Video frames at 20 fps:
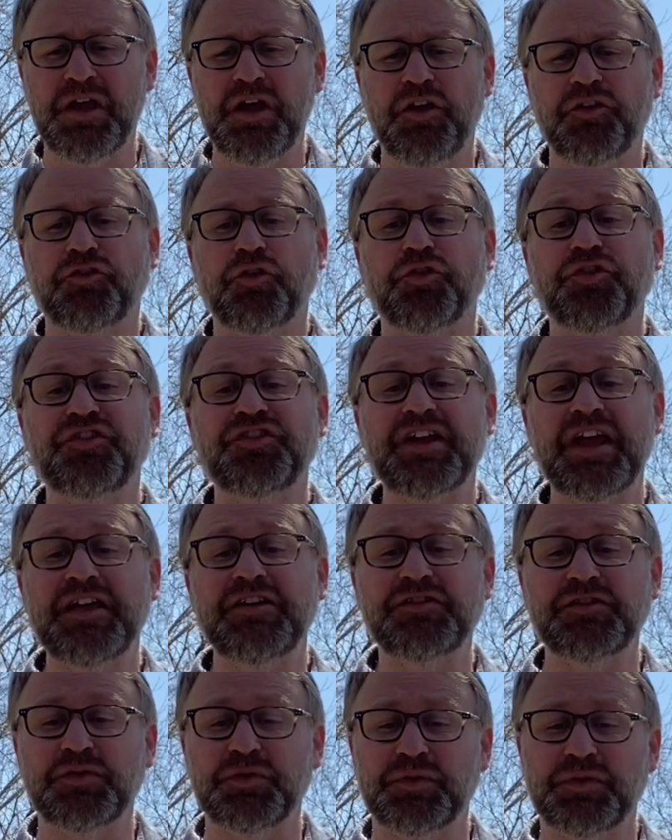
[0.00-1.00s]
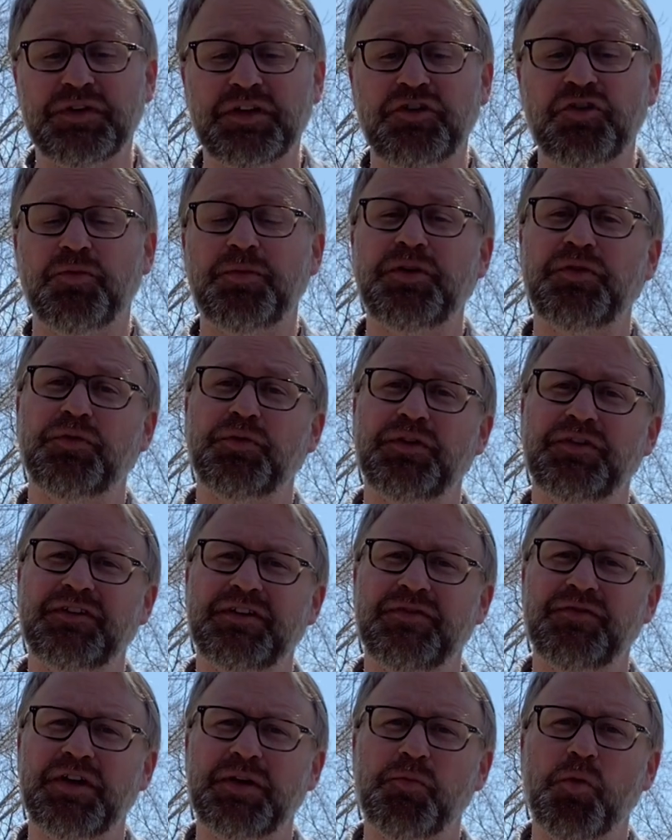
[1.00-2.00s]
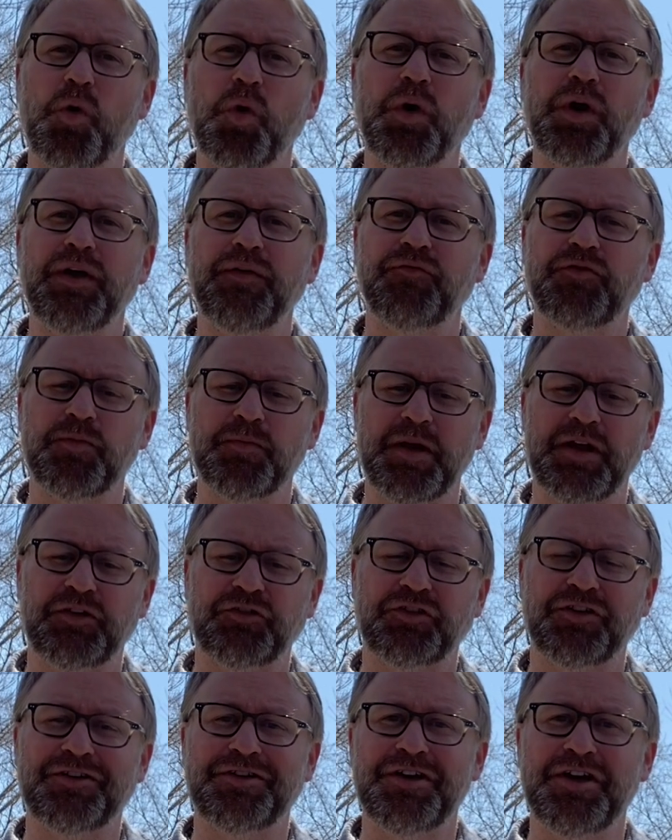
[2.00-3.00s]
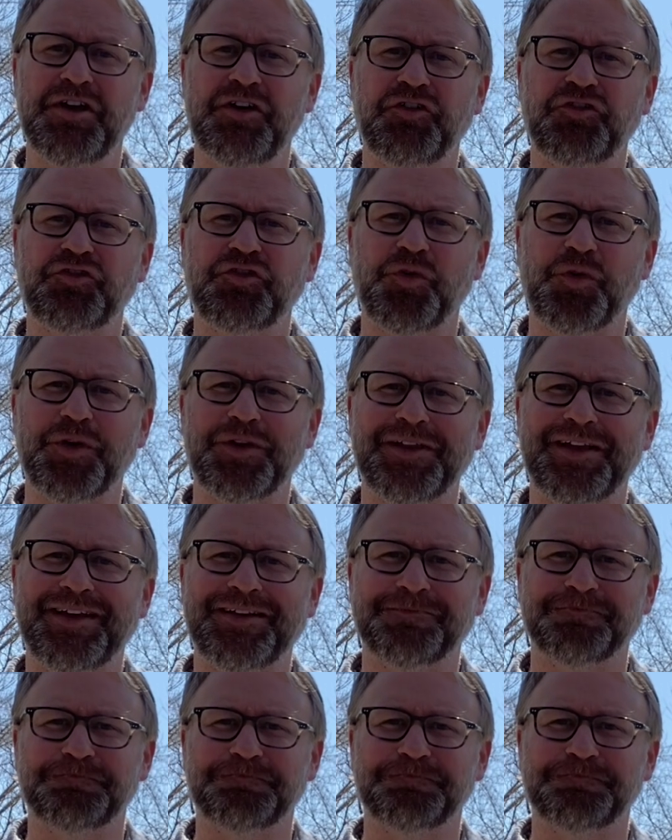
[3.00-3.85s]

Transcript: So stay tuned and you'll be receiving more information shortly.